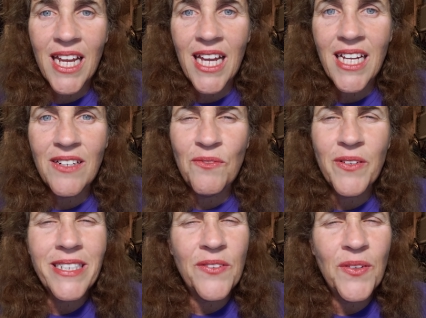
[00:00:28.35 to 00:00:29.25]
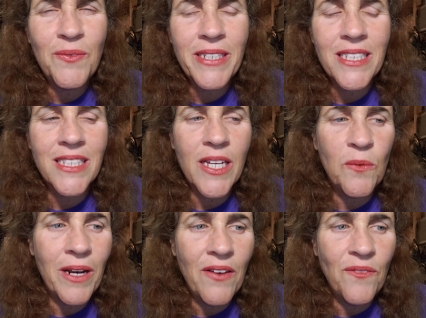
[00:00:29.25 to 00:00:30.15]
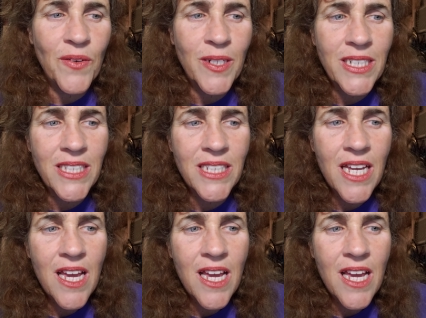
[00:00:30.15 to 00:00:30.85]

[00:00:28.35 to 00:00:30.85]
And for different reasons. Like when I first